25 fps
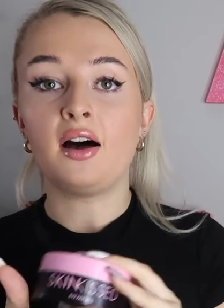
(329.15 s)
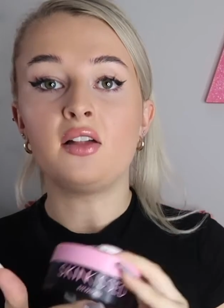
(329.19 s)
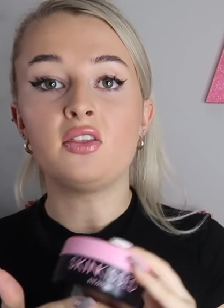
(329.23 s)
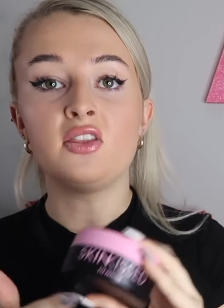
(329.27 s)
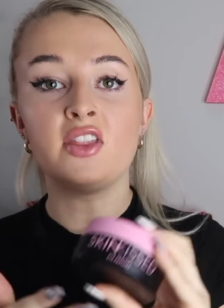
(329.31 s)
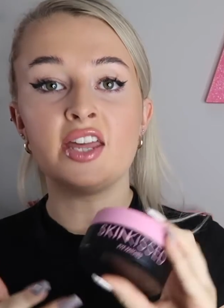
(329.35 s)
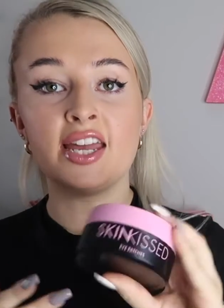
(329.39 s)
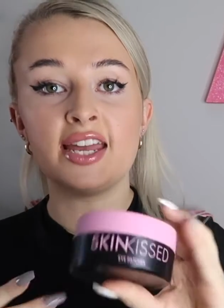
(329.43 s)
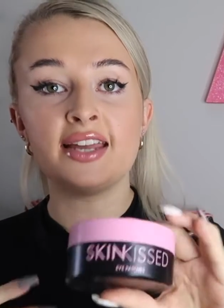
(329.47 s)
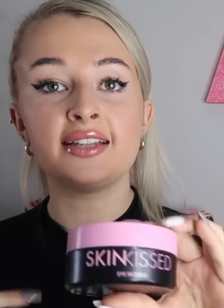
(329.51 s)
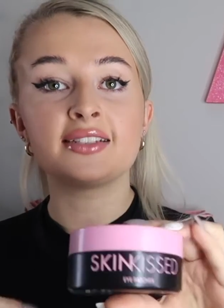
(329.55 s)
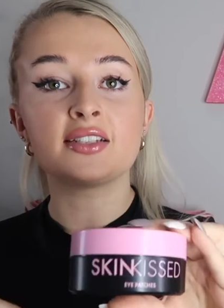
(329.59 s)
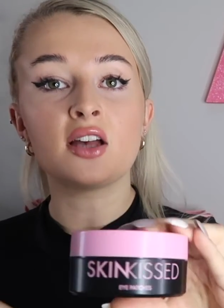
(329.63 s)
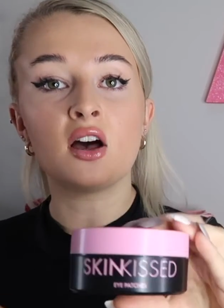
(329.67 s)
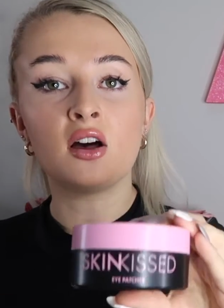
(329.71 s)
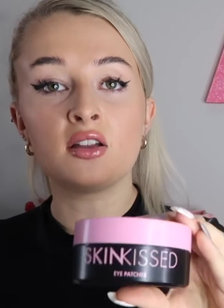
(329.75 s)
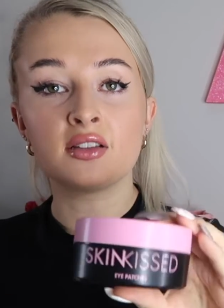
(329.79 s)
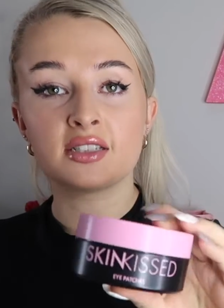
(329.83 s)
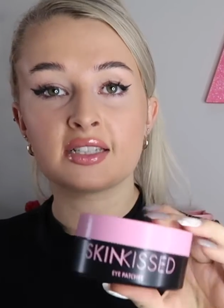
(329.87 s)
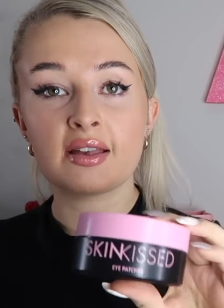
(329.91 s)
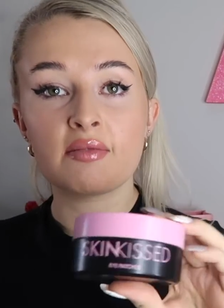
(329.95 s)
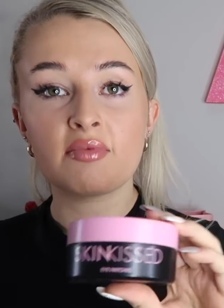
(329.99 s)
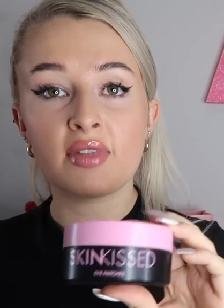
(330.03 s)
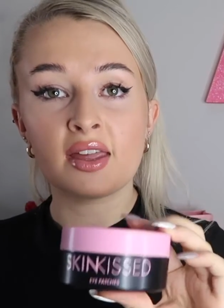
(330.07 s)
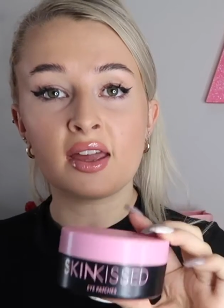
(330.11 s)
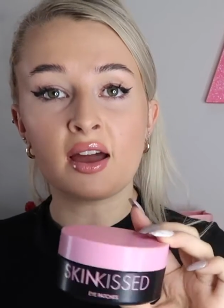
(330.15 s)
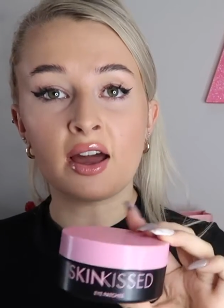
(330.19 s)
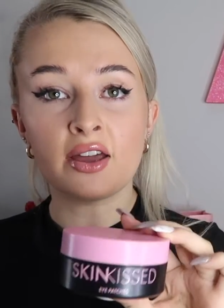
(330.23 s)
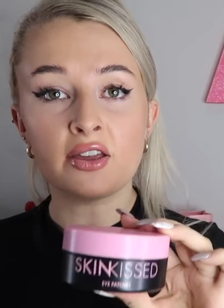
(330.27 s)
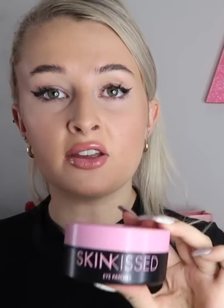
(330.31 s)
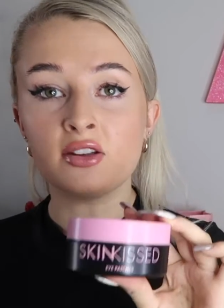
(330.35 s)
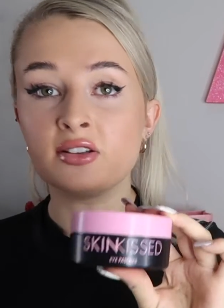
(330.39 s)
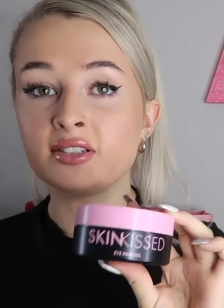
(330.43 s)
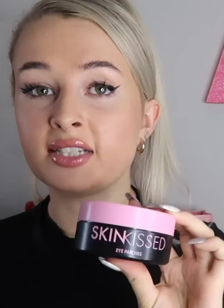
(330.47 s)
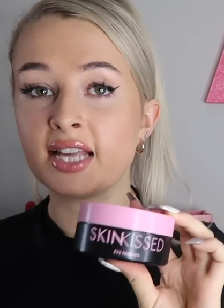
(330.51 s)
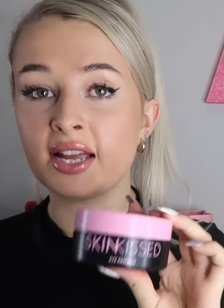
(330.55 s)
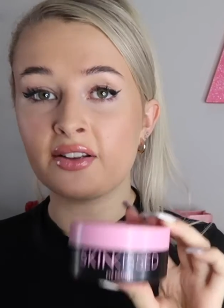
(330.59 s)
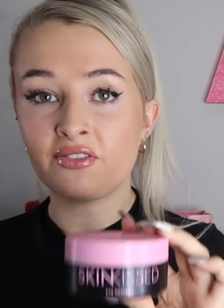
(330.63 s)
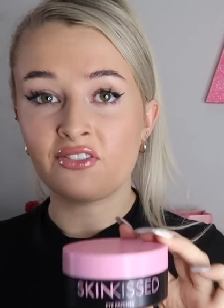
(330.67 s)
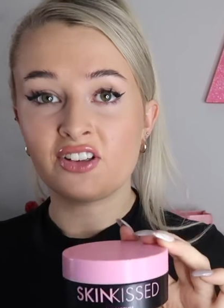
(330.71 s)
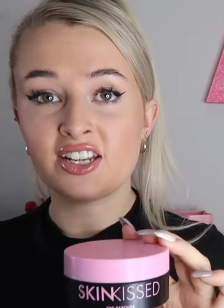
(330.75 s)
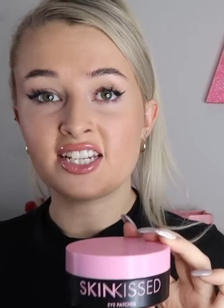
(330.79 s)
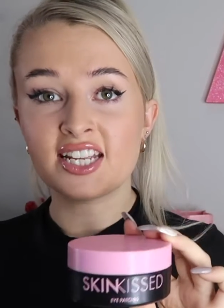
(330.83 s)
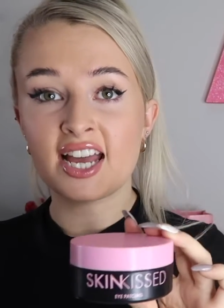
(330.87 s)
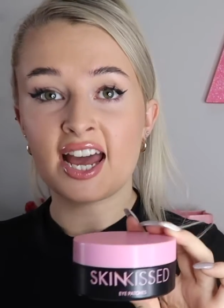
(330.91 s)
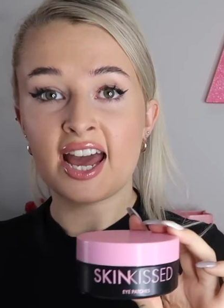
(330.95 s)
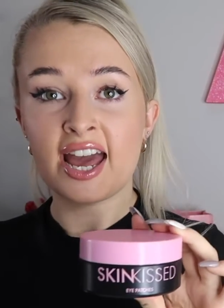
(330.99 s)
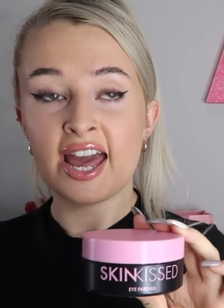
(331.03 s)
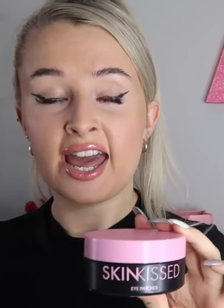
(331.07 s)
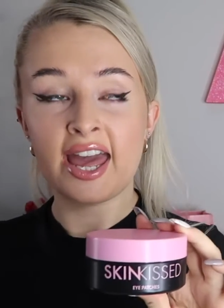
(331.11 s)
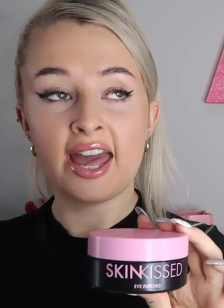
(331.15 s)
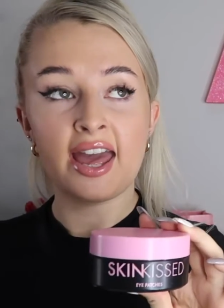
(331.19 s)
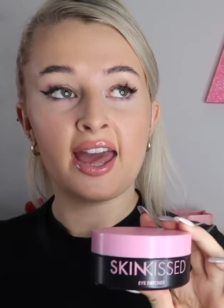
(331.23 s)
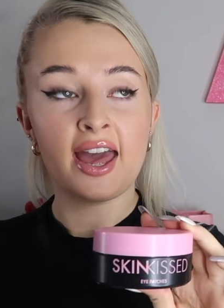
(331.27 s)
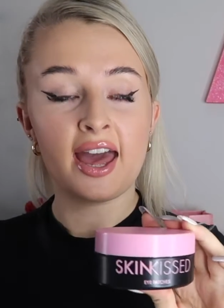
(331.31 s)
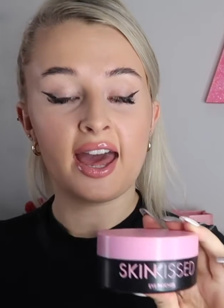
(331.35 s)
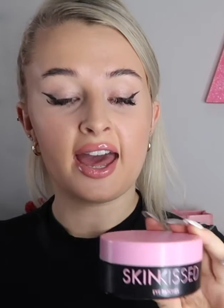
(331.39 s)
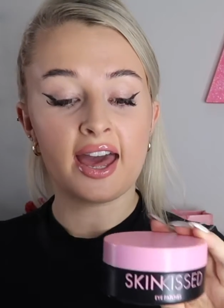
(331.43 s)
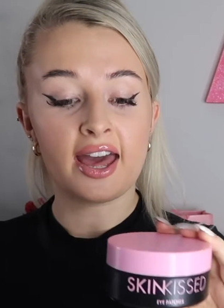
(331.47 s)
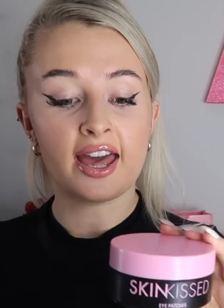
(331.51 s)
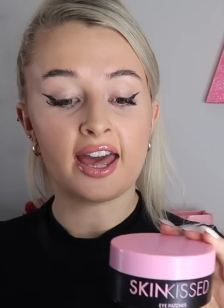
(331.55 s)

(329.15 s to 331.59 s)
These aren't something I use every day,